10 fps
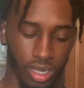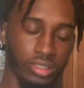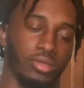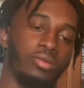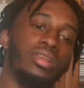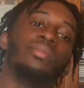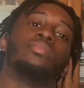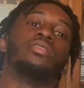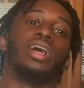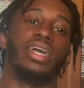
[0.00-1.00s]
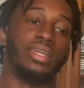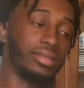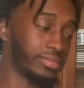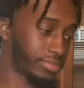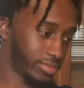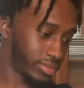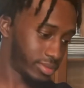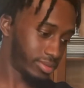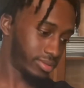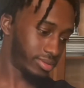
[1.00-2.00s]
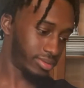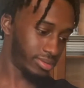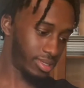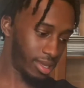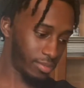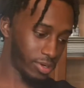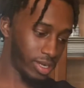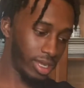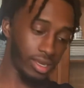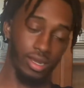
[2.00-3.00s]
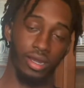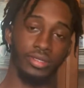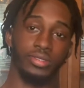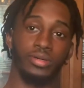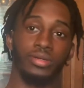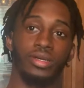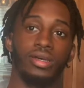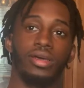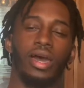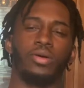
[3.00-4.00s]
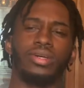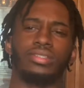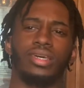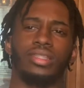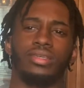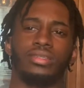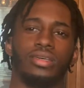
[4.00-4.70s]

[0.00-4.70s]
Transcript: right, so number 8. Number 8. All right, so how do I say this?